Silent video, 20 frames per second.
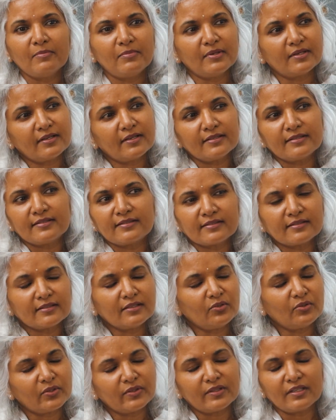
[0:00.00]
because
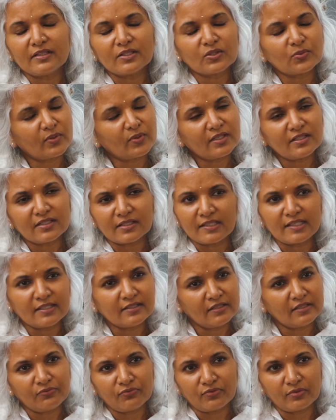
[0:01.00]
things weren't
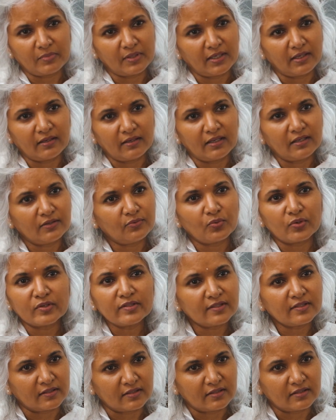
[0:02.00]
easy for me. It
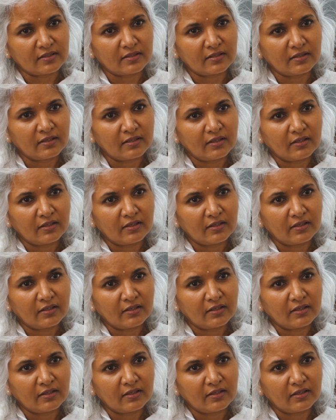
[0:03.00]
wasn't.